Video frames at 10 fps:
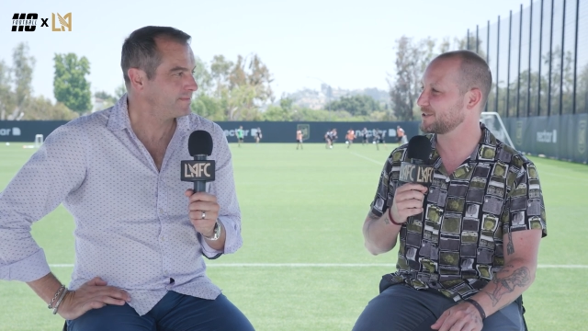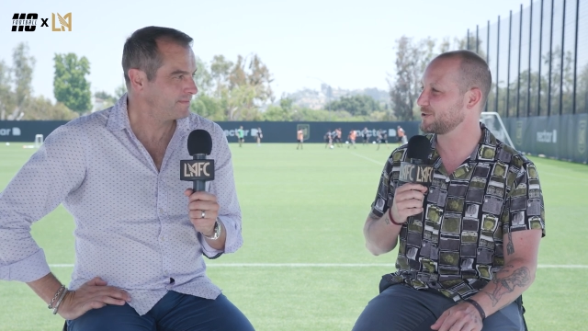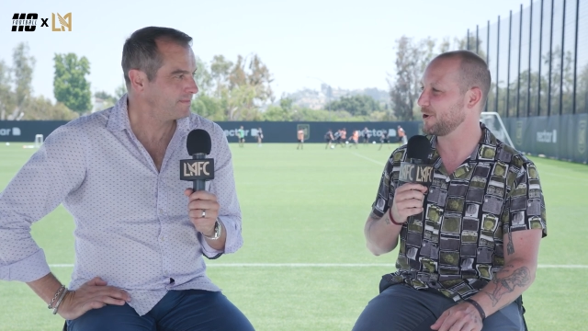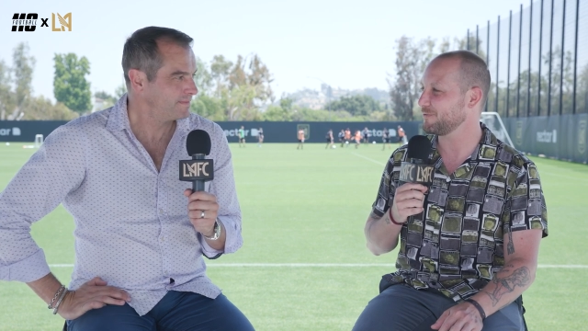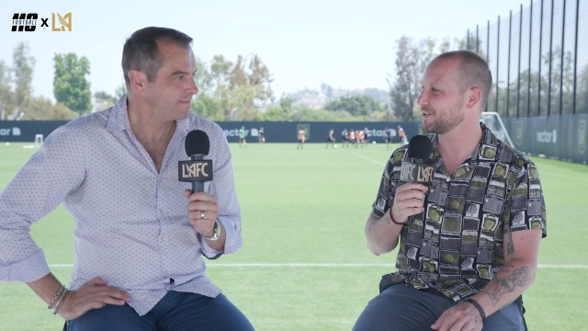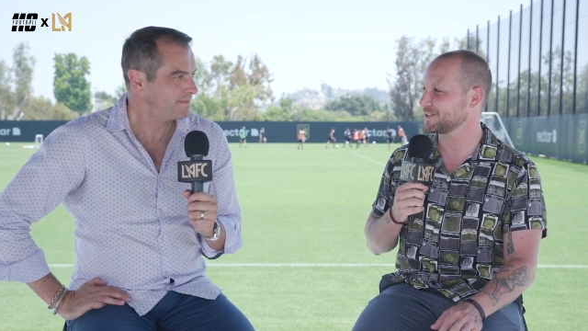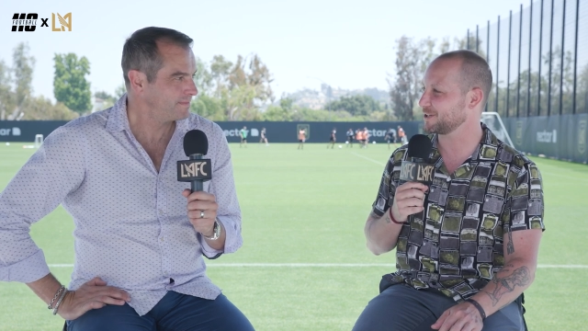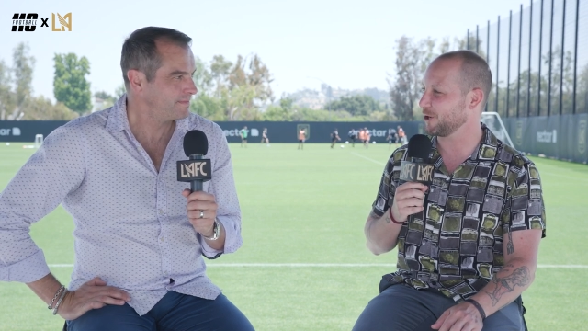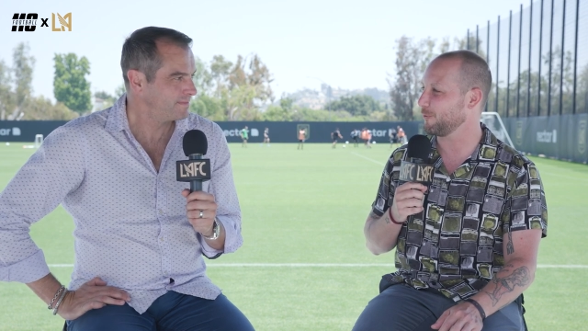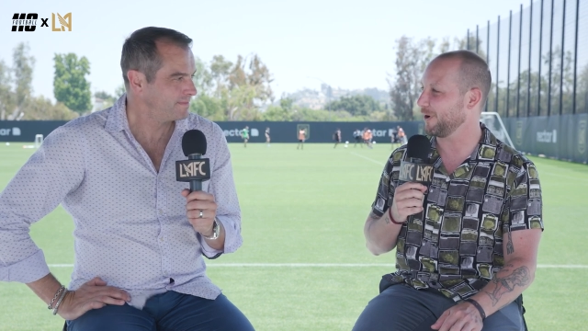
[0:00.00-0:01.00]
Speaker 1: Because you know if it
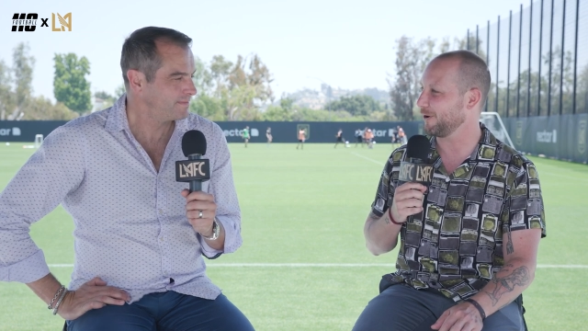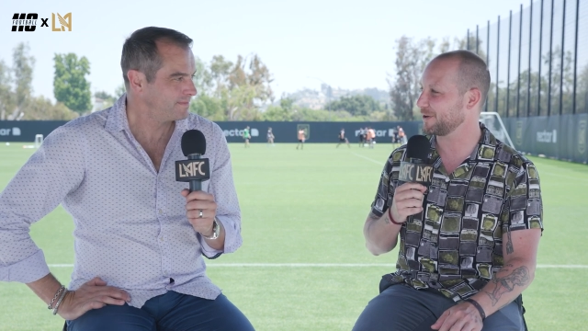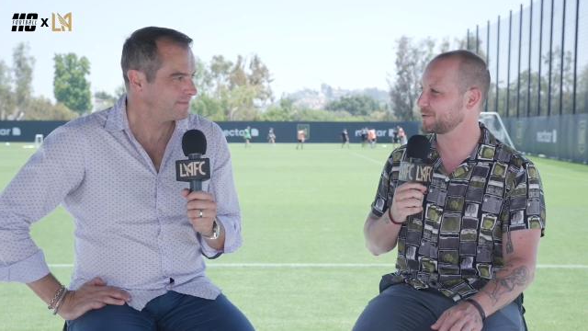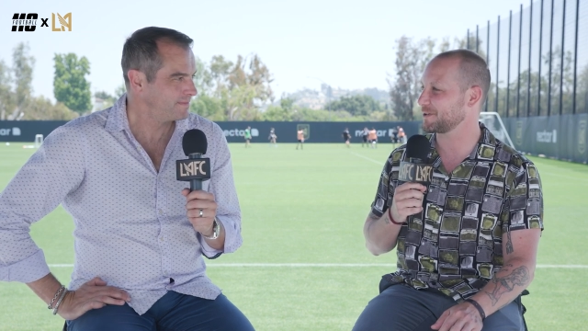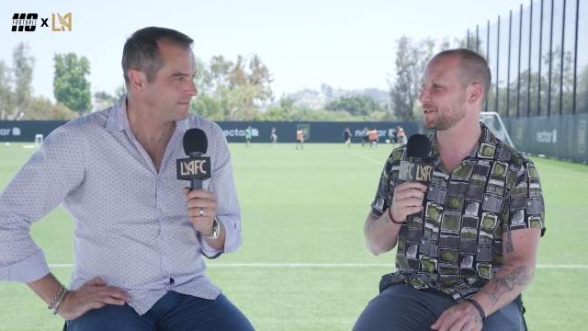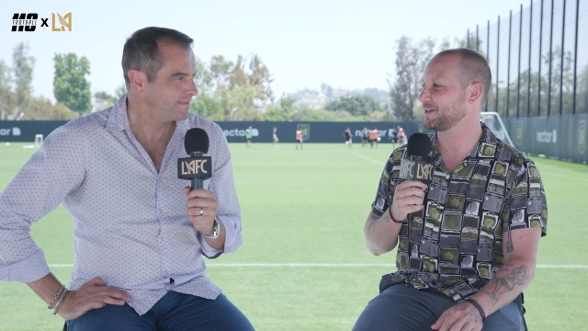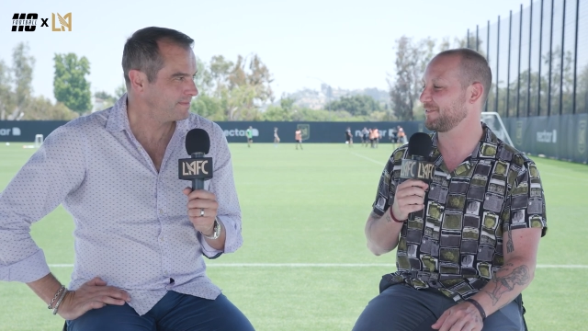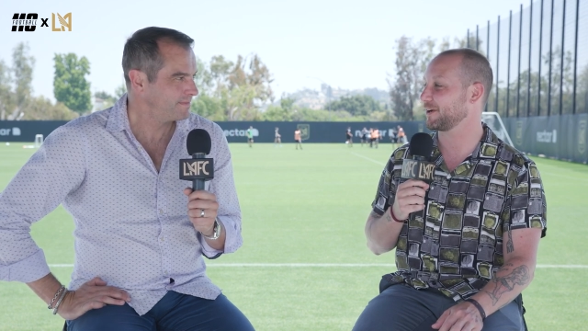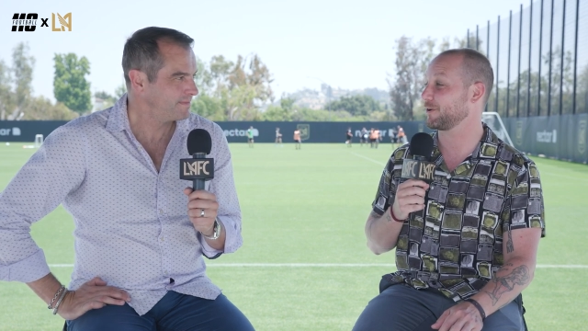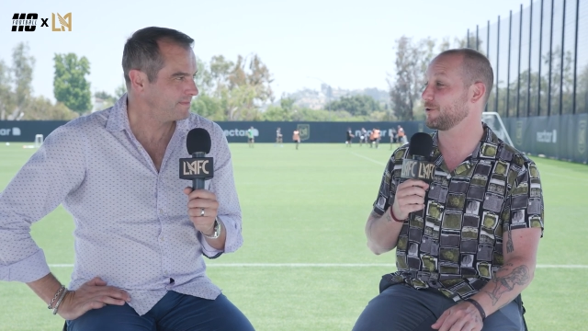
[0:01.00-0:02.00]
doesn't go well, and
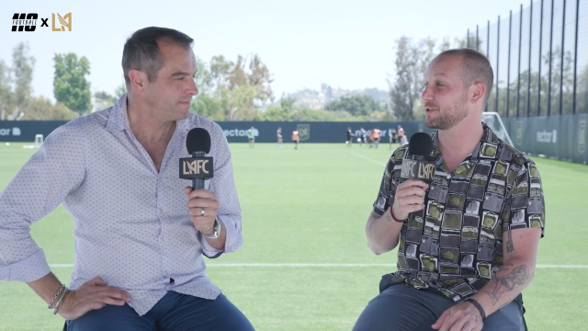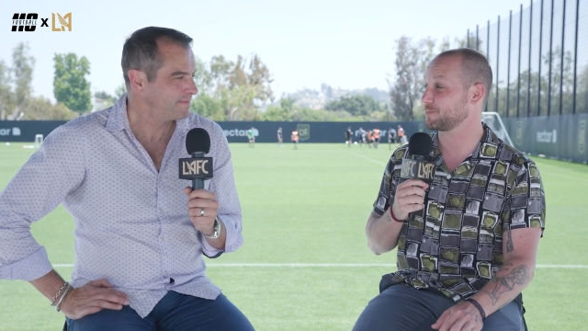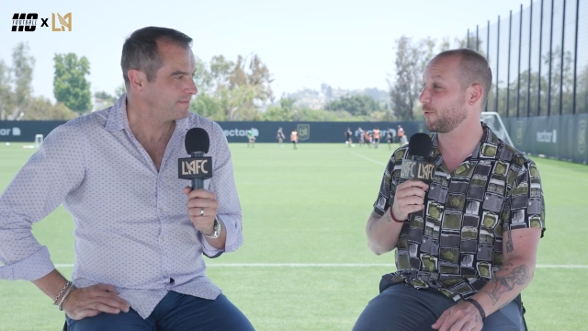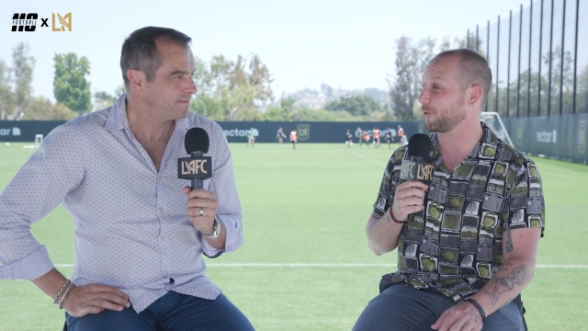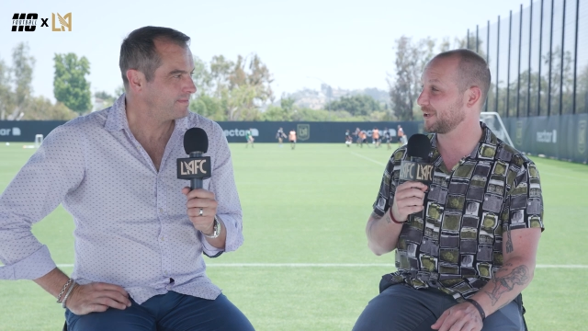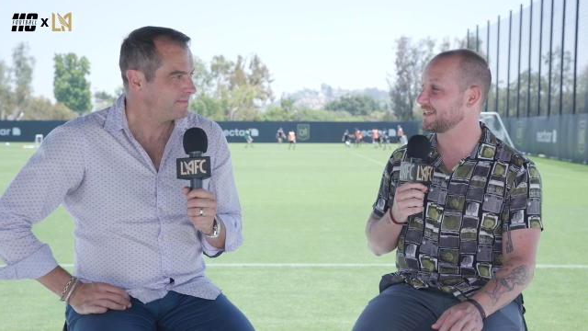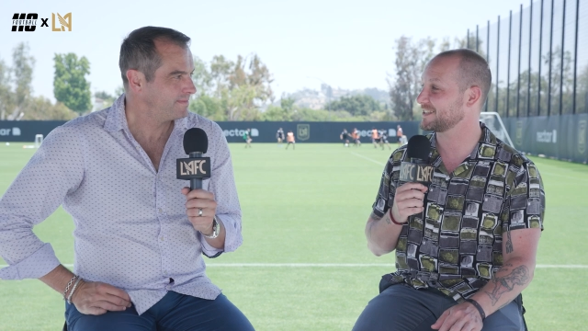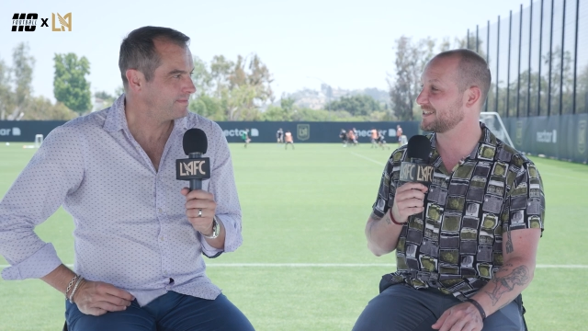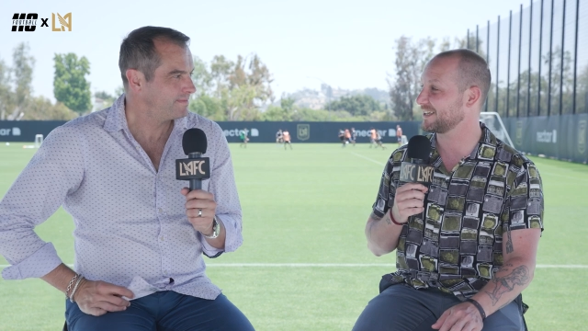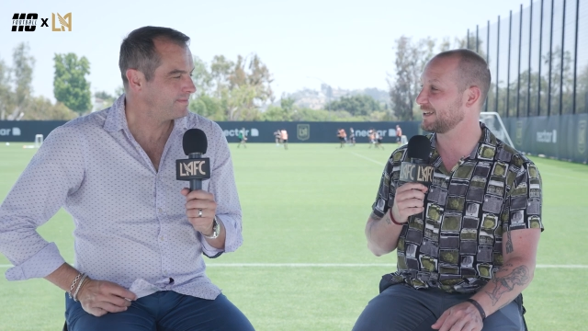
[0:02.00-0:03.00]
especially if it goes as poorly
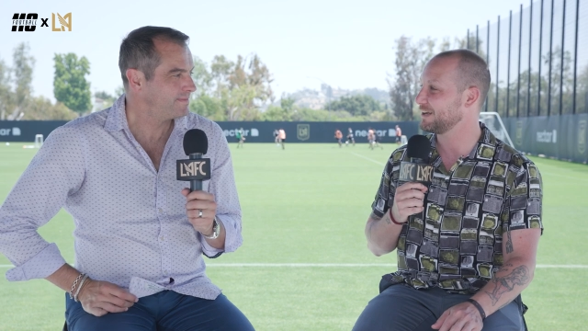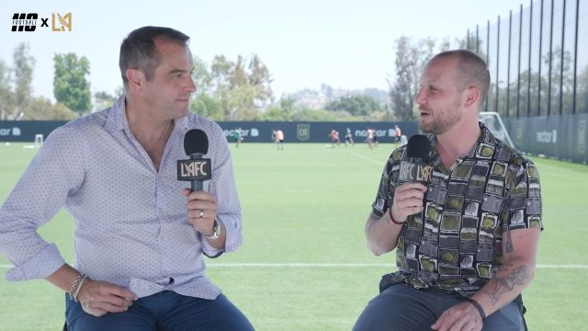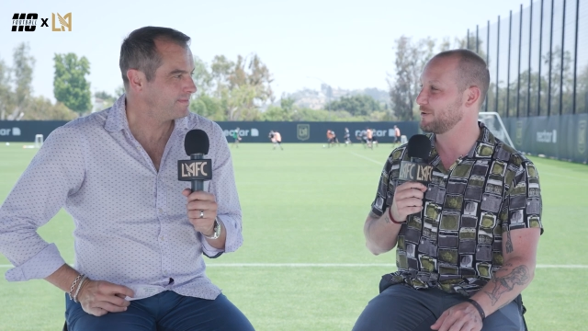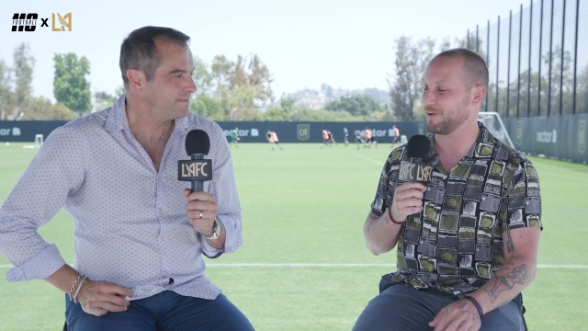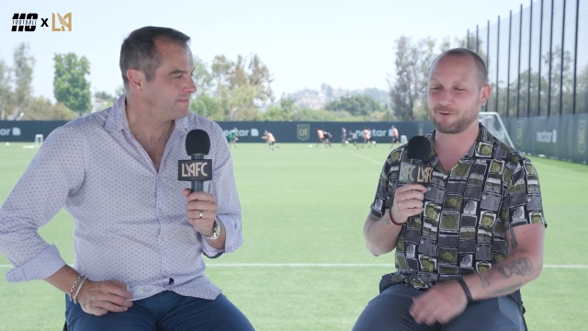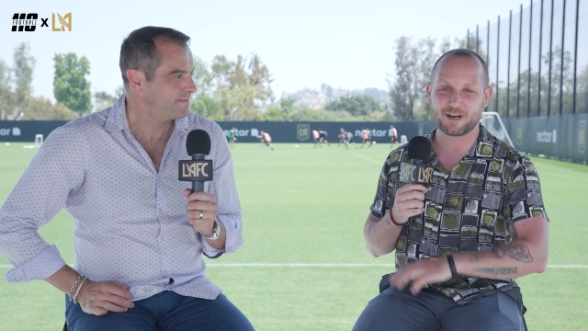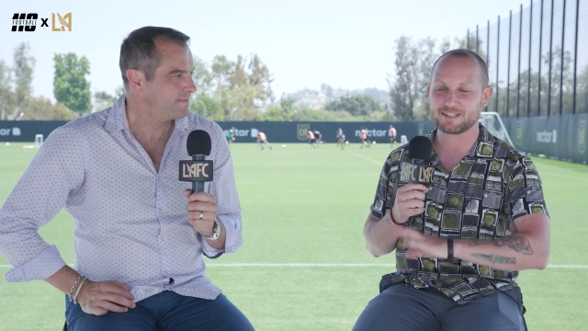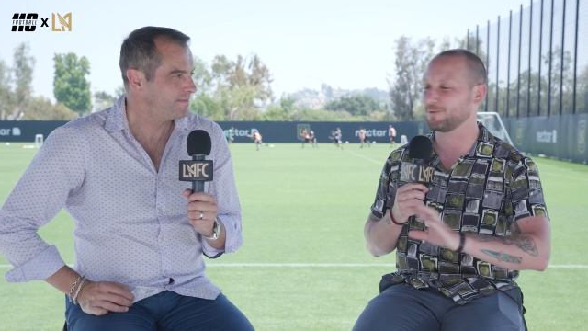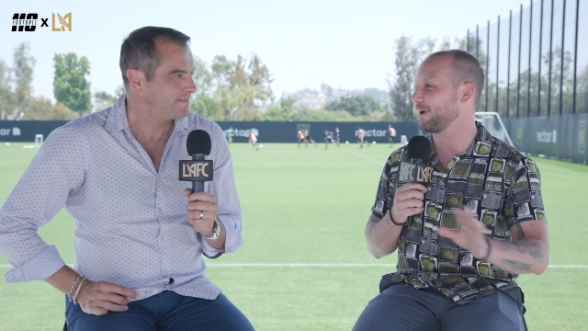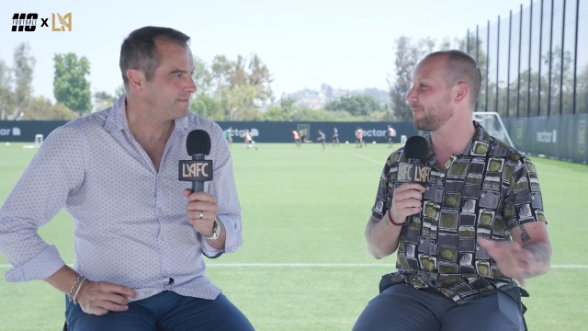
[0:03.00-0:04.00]
as it did, we have
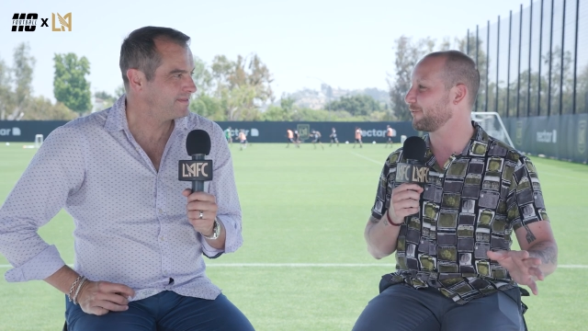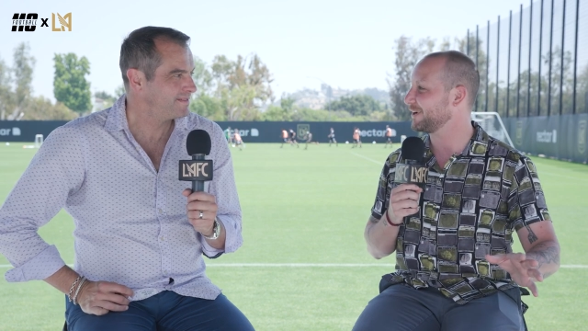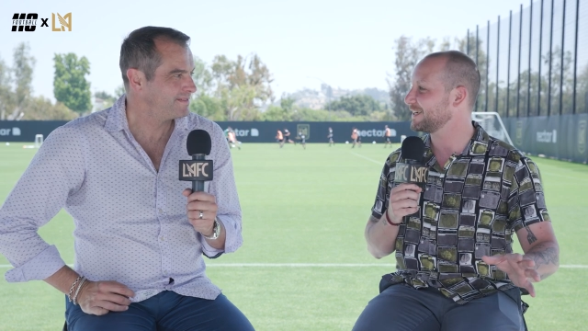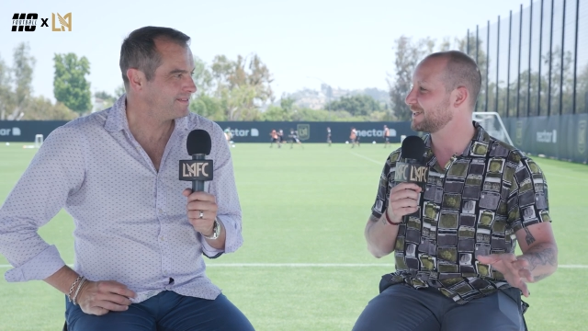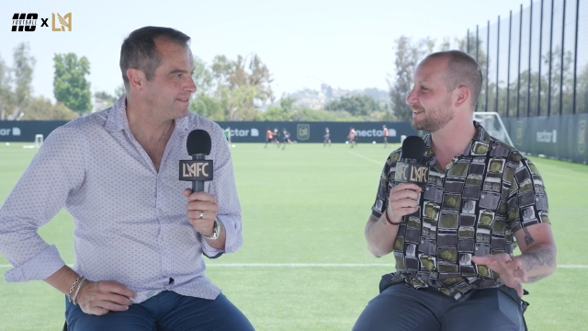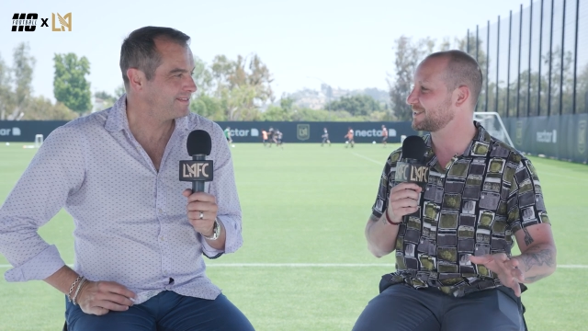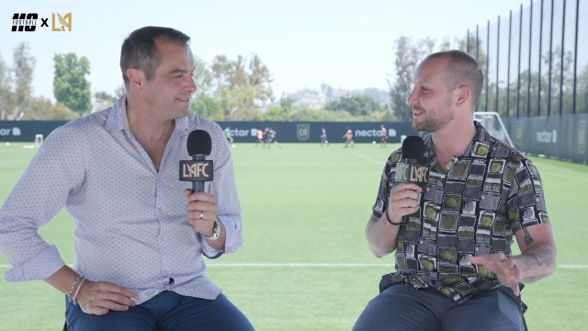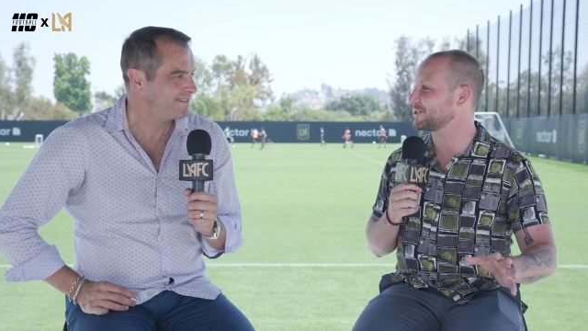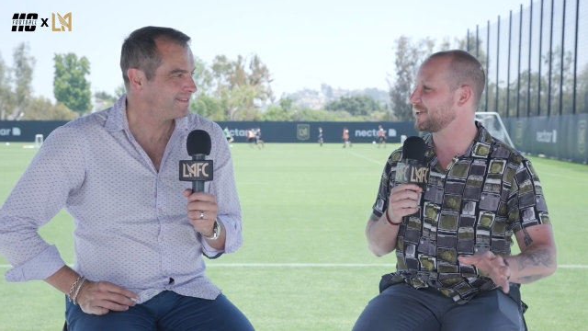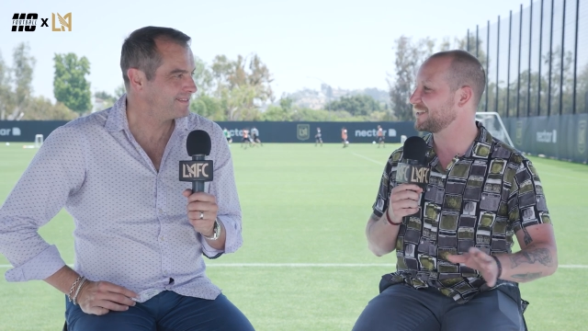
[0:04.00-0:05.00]
crazy referee
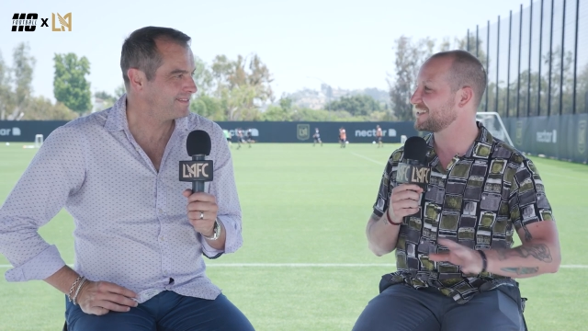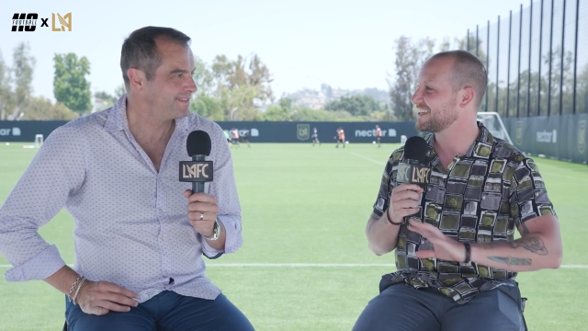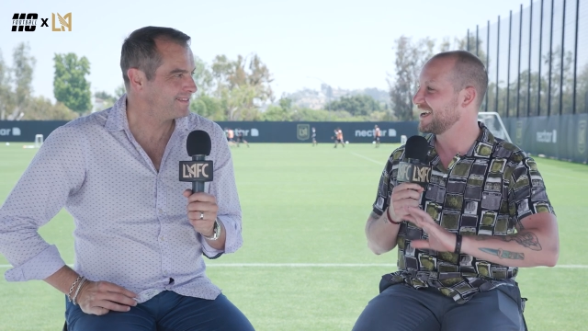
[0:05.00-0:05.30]
decisions